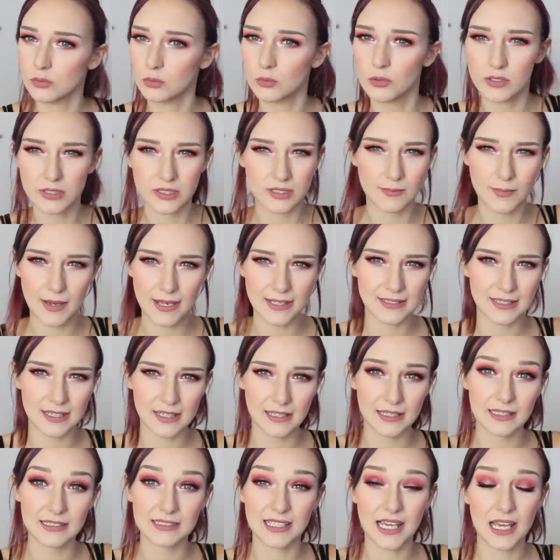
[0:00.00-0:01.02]
towards the
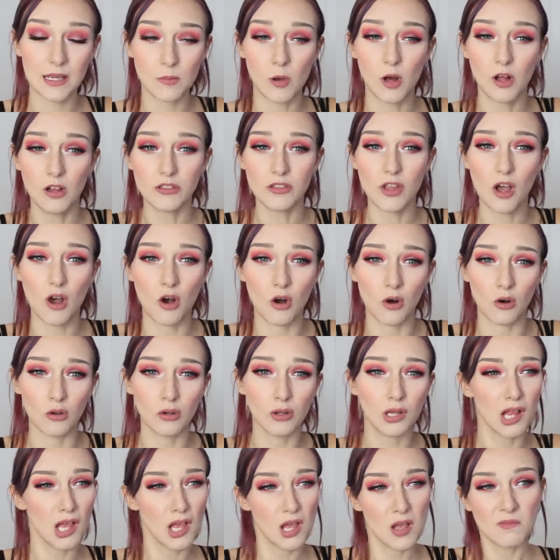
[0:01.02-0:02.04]
masculine side, but on the
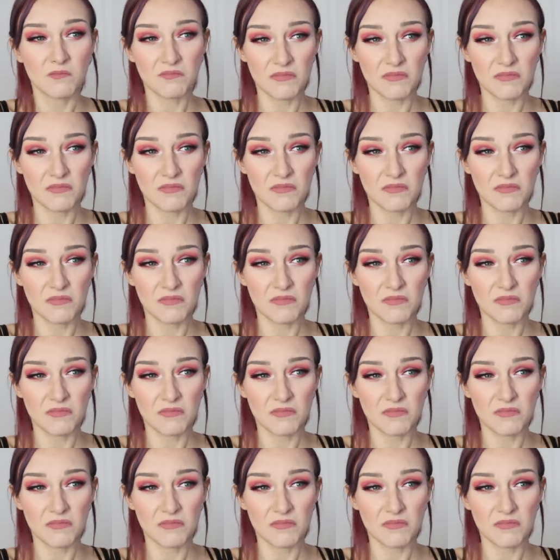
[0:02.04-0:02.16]
whole,